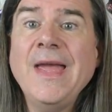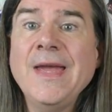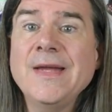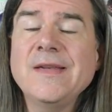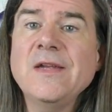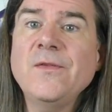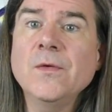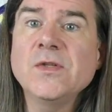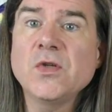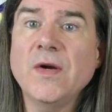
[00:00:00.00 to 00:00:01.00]
And if
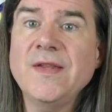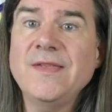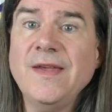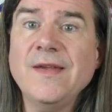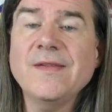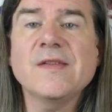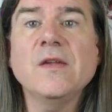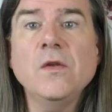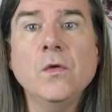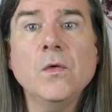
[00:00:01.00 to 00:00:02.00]
you enjoyed this,
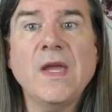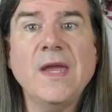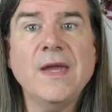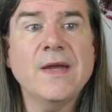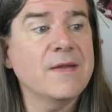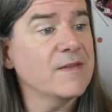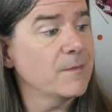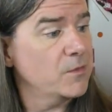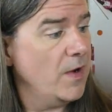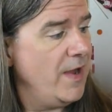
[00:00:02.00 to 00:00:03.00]
you can
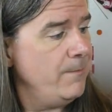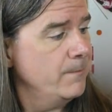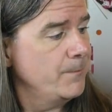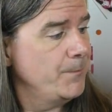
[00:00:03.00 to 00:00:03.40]
subscribe.